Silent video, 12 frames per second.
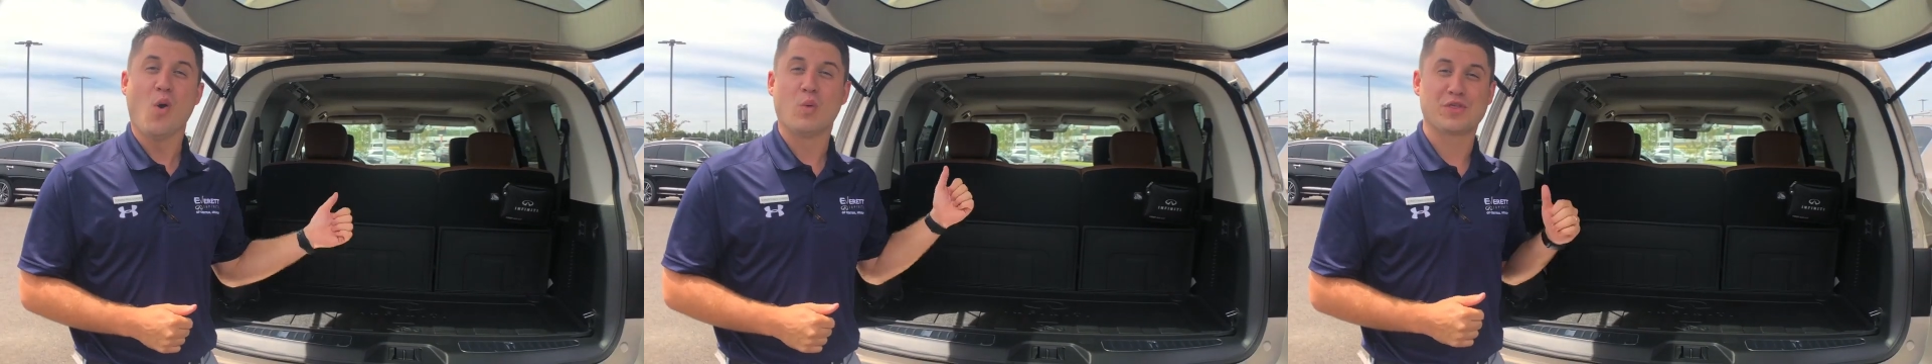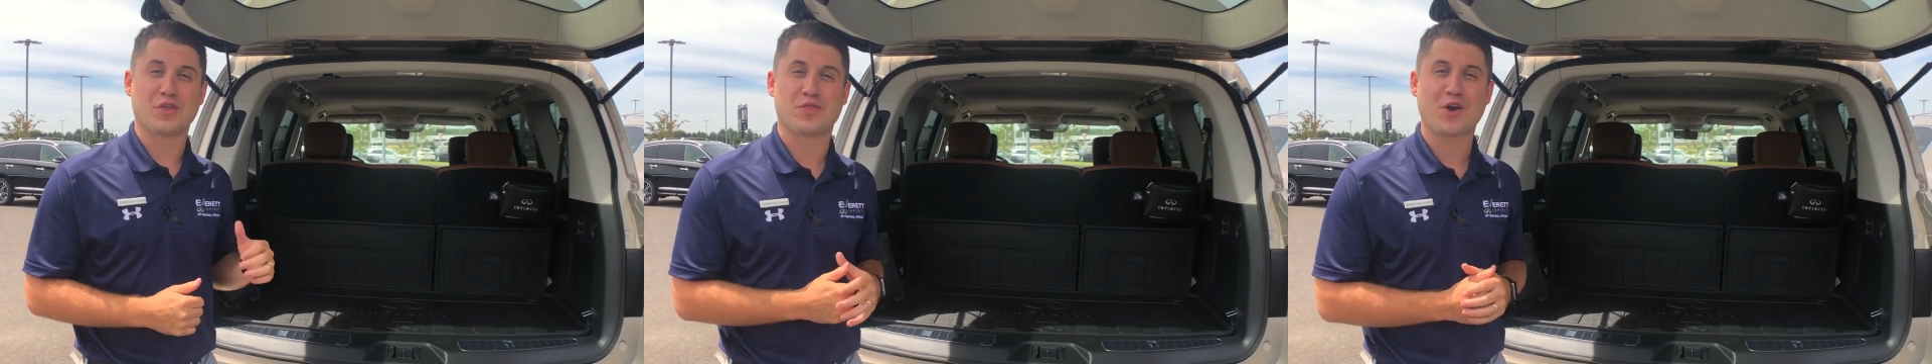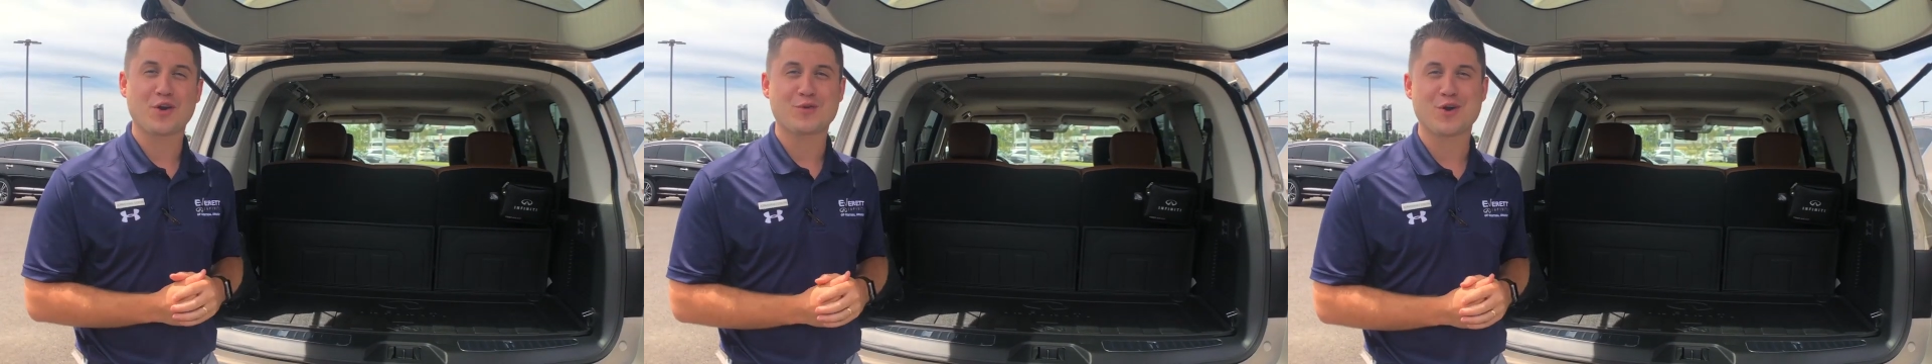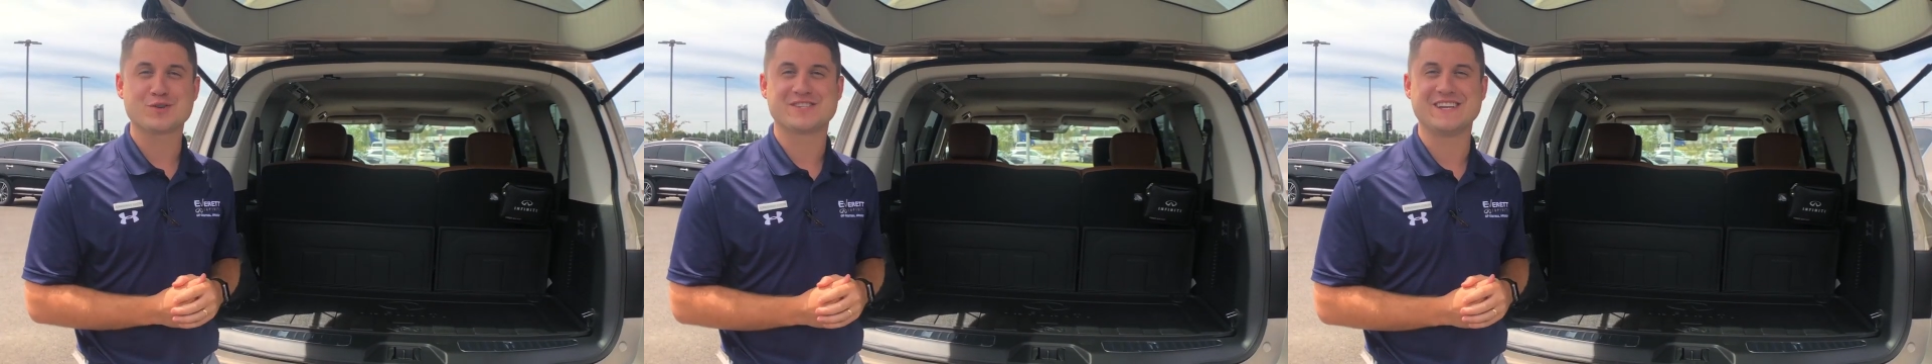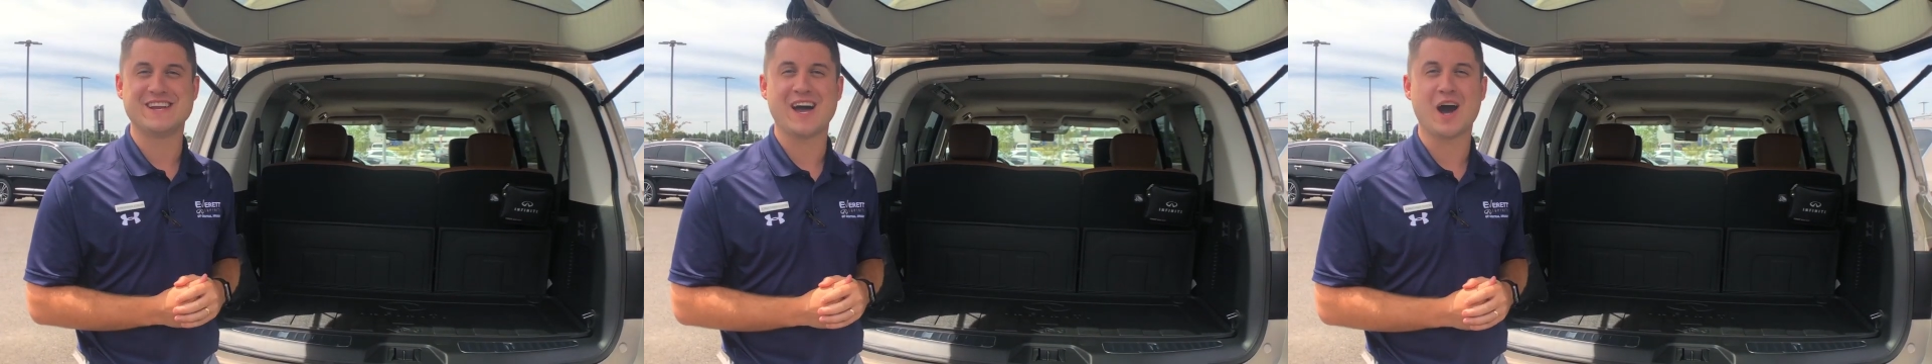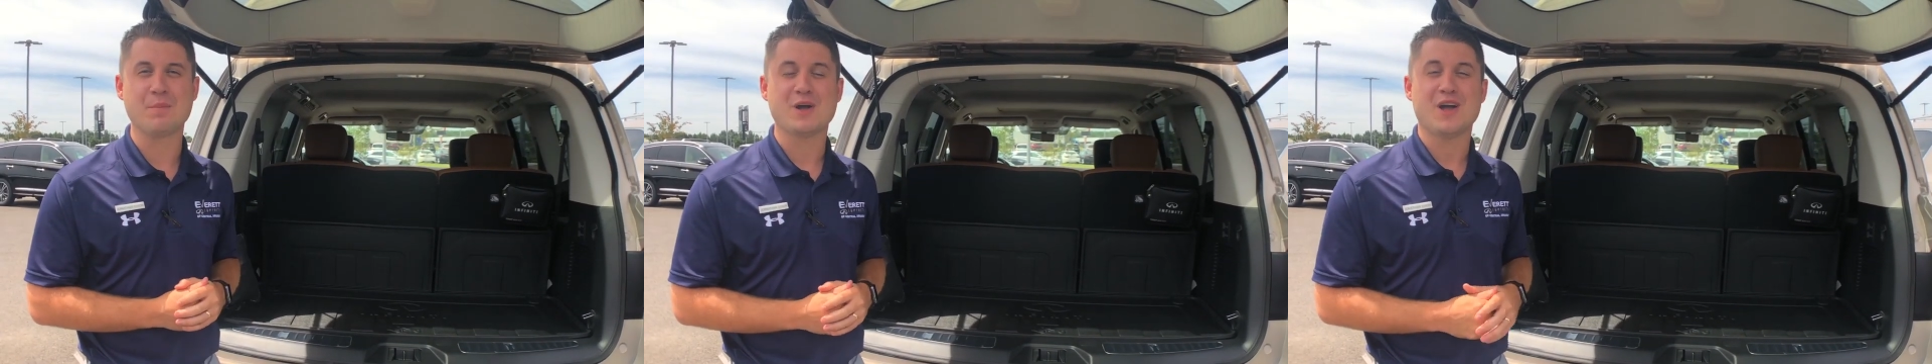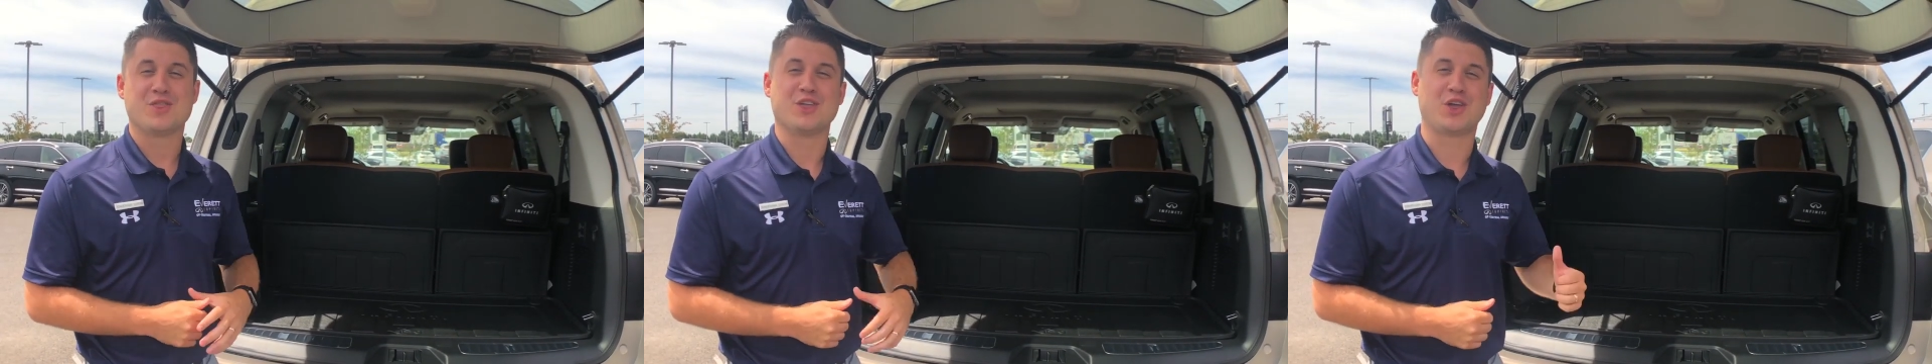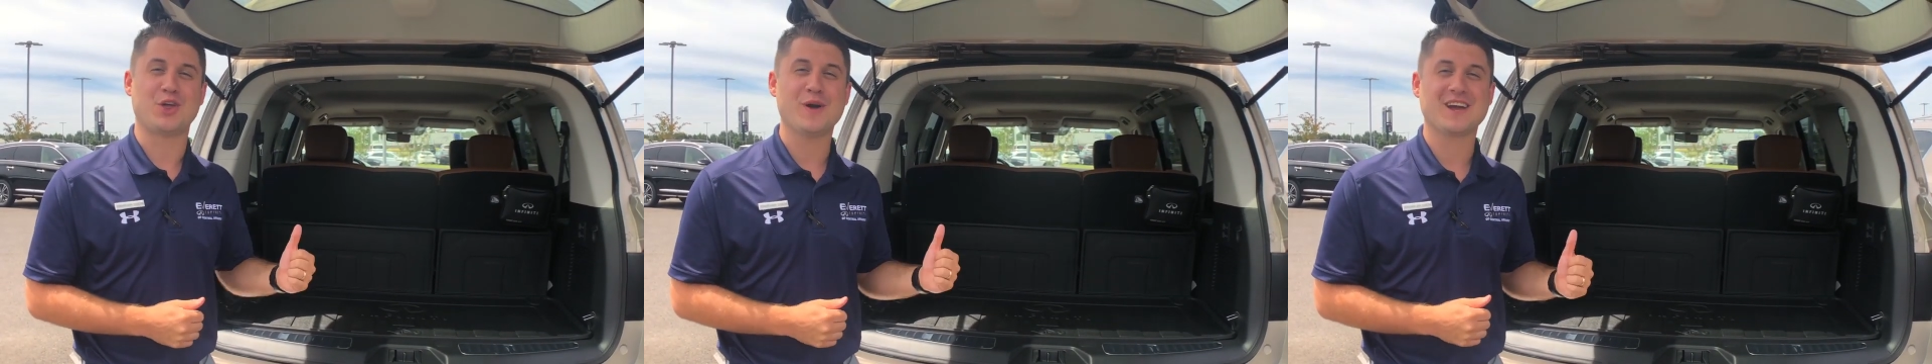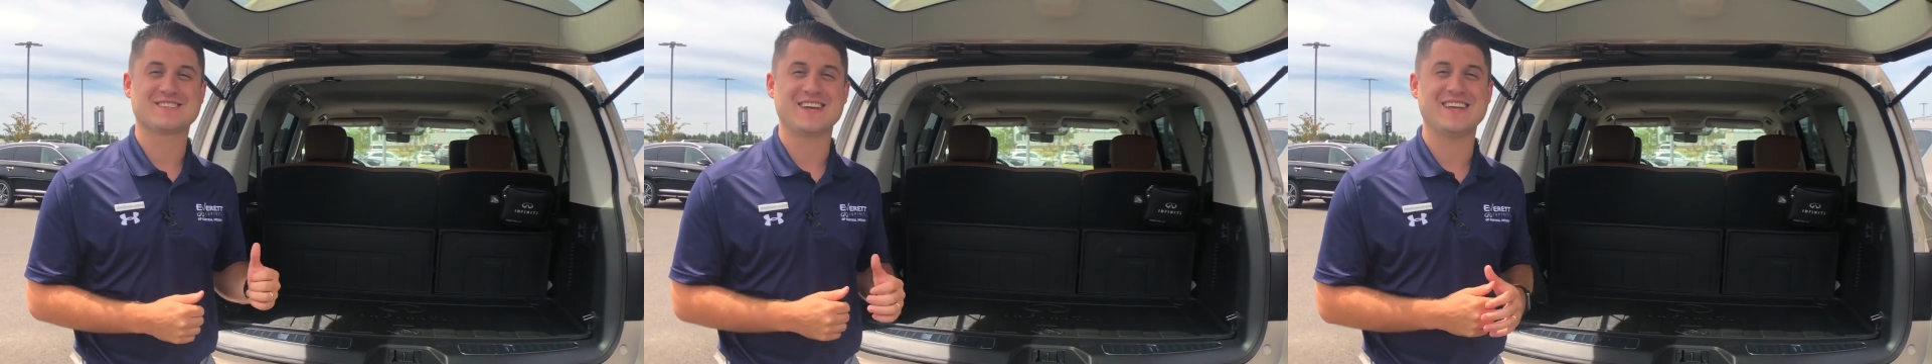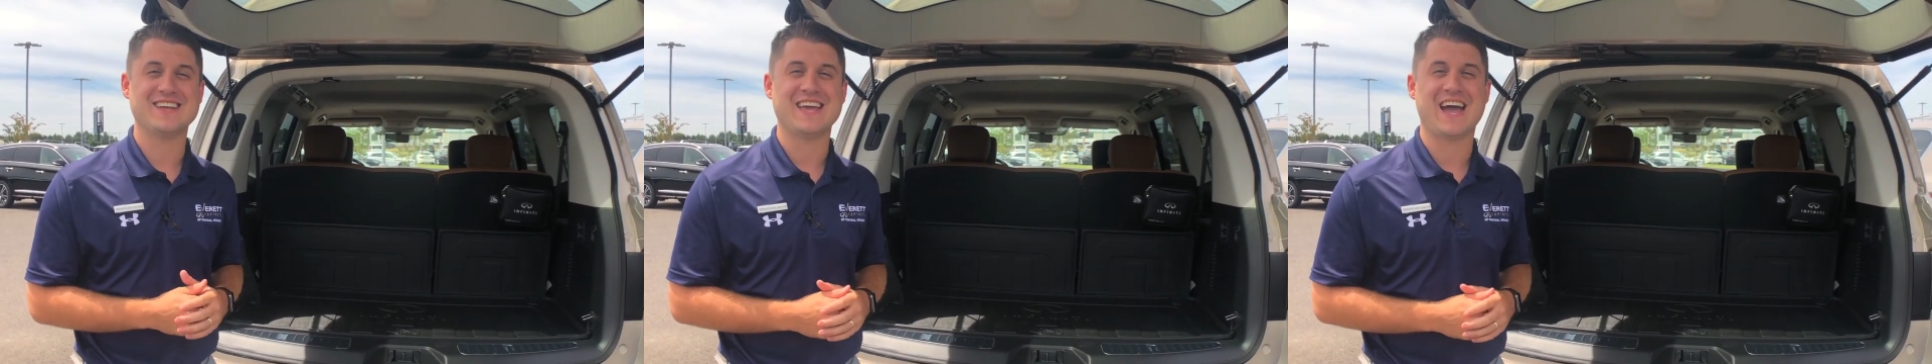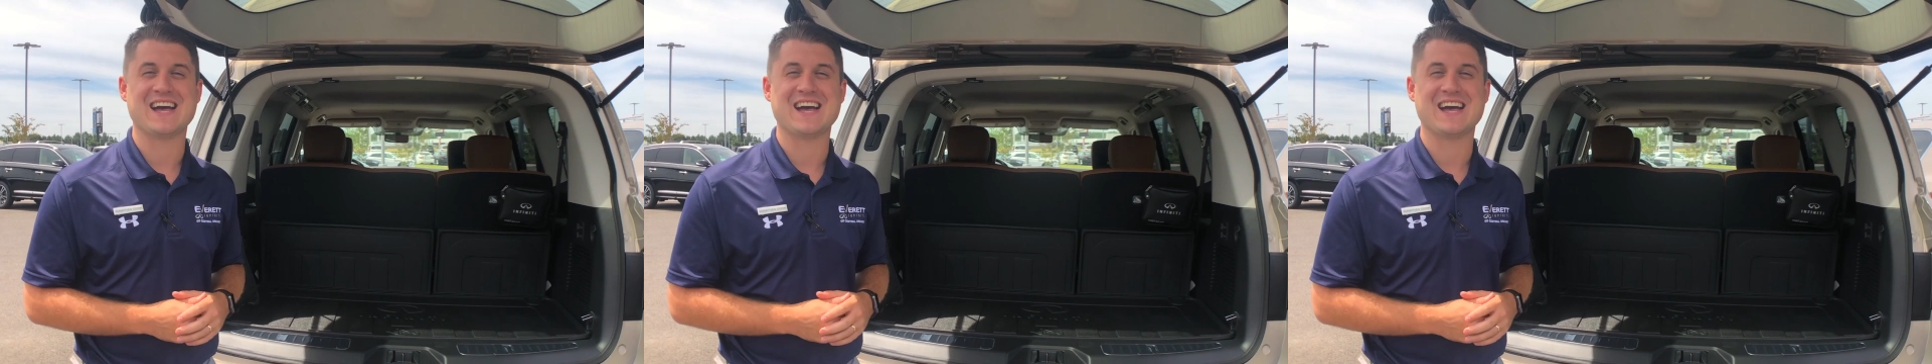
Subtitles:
With the third row seat up, the QX80